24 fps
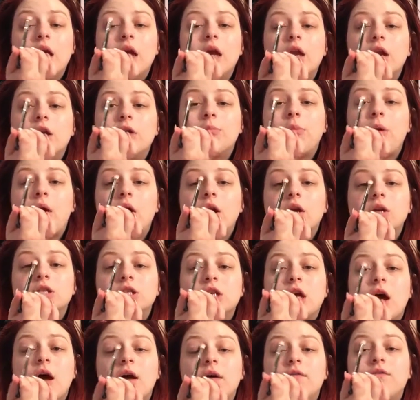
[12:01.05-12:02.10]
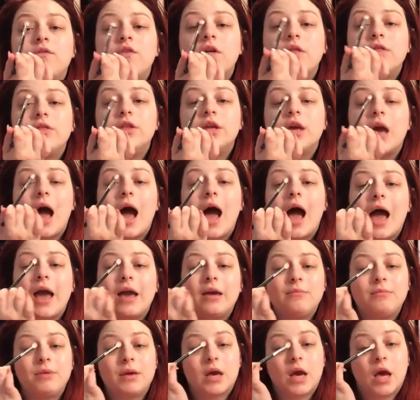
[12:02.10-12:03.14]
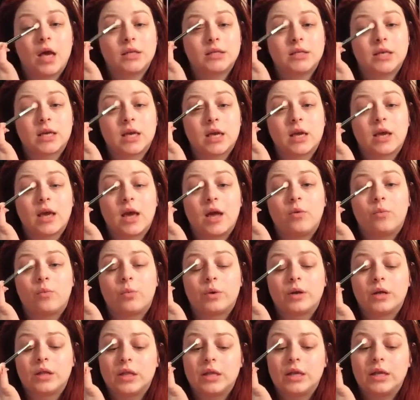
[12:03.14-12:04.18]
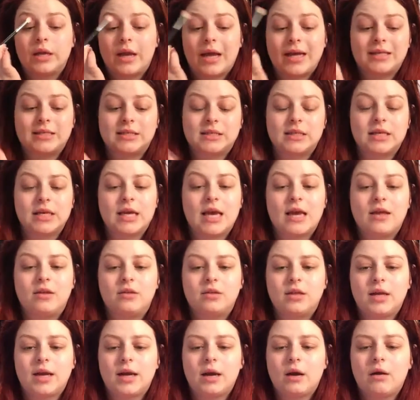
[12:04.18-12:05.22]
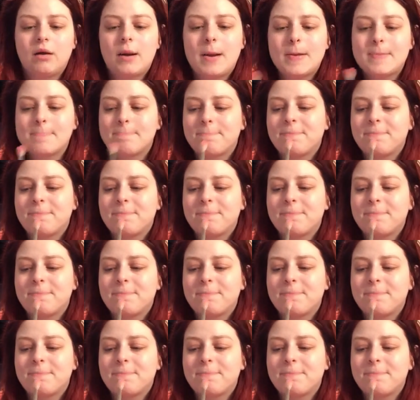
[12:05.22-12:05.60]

inner part of the eye, because it can get really nicely in there.